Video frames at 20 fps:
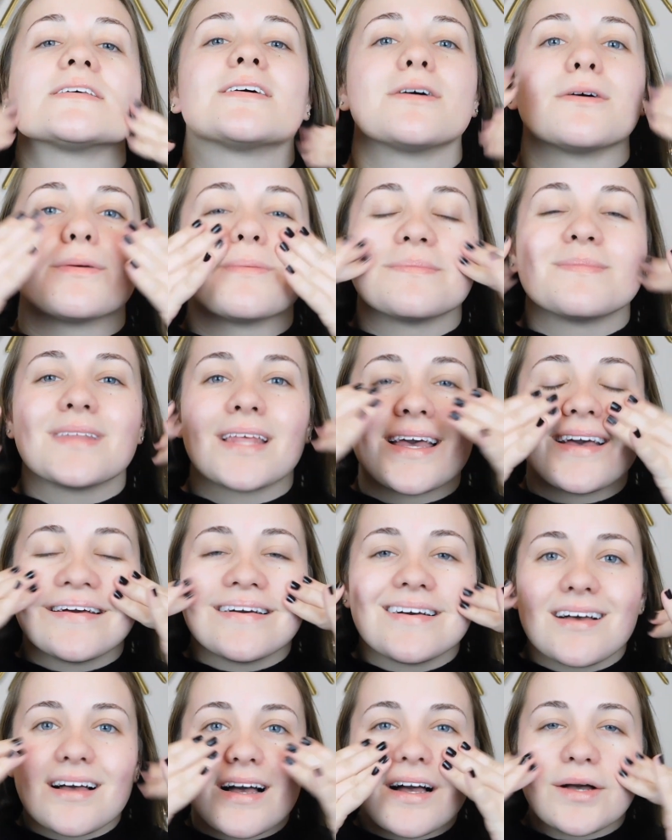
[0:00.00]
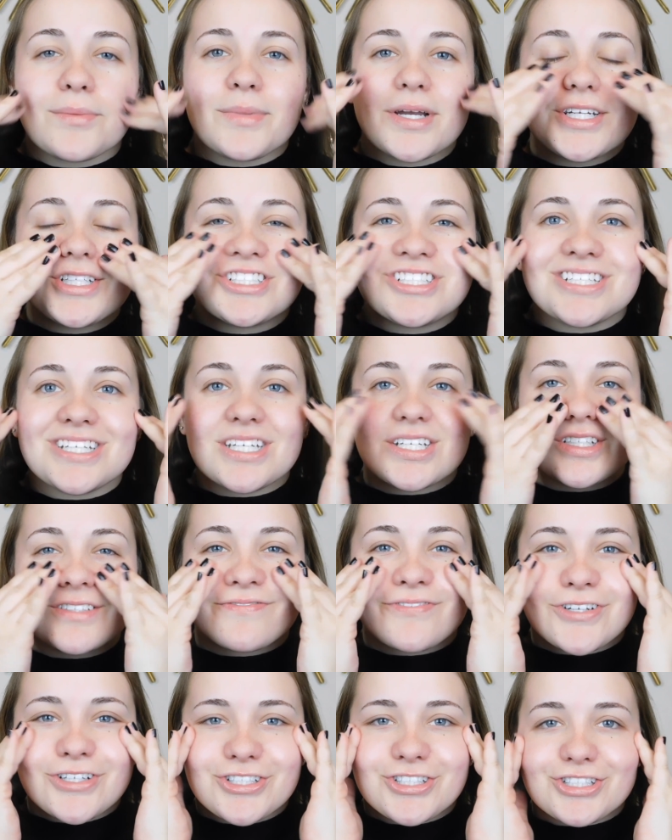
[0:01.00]
So on my cheeks
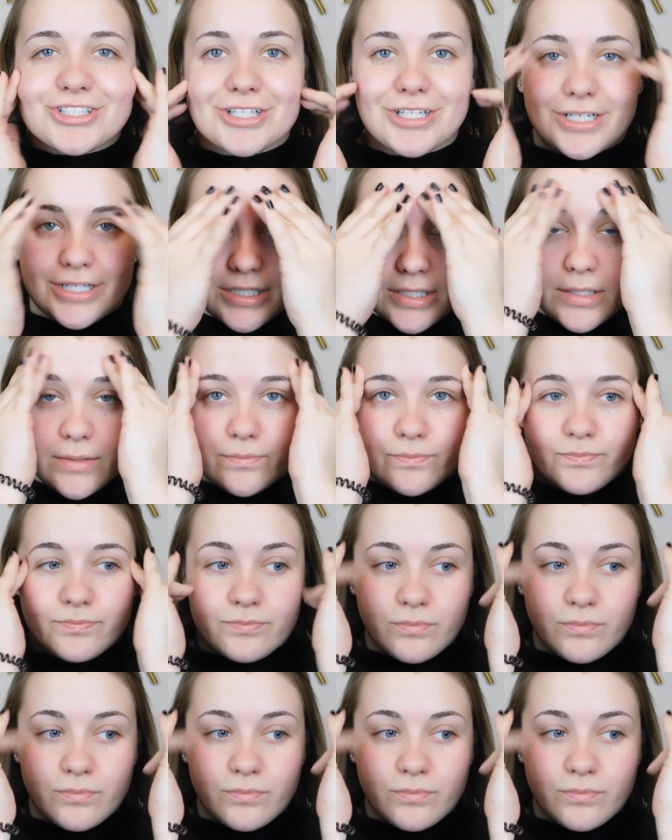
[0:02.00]
for sure,